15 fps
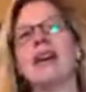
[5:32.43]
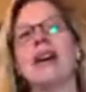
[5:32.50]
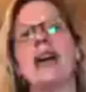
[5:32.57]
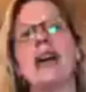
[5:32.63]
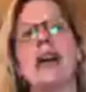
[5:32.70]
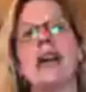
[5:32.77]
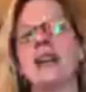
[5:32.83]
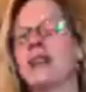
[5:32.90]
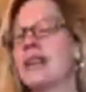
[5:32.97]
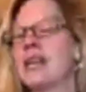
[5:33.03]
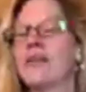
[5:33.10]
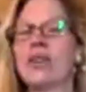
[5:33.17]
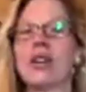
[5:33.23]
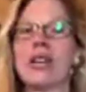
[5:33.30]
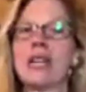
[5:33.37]
and
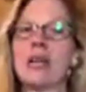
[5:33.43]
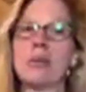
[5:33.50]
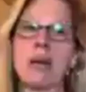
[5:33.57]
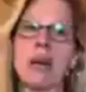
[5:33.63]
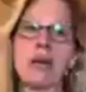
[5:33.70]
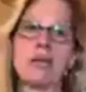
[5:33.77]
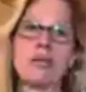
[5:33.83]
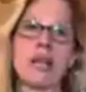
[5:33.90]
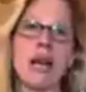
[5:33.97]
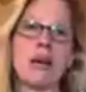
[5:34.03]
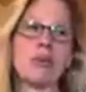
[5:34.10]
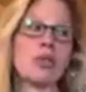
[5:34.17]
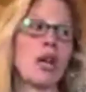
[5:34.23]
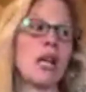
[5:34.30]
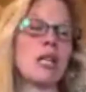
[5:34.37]
even our emails.
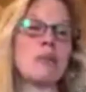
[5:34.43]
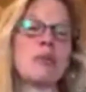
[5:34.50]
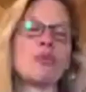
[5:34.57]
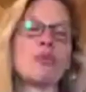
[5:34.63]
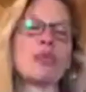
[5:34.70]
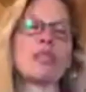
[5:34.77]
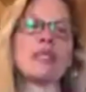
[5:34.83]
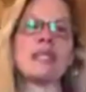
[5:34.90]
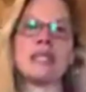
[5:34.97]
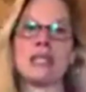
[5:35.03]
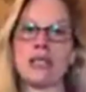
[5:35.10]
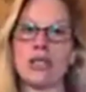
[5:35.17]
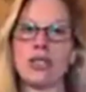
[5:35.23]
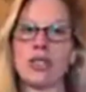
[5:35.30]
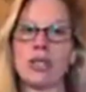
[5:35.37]
I'm trying to be really
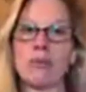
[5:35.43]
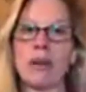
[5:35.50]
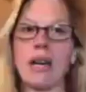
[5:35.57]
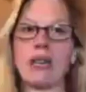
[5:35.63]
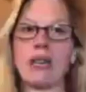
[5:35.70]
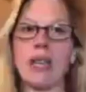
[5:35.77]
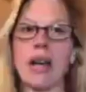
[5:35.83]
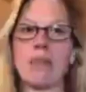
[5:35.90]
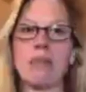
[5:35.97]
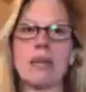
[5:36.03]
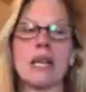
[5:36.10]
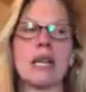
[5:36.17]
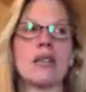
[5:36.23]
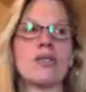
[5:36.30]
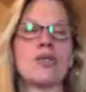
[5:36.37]
diligent about that
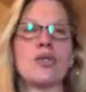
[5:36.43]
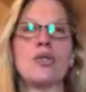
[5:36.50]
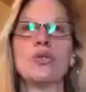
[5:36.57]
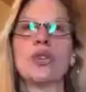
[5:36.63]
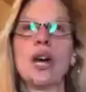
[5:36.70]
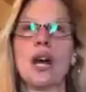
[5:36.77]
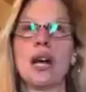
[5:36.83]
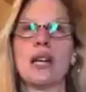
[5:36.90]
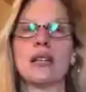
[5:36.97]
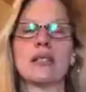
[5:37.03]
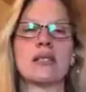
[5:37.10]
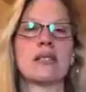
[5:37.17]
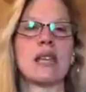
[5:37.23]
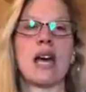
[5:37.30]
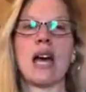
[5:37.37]
because you
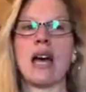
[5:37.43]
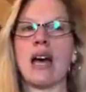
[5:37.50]
guys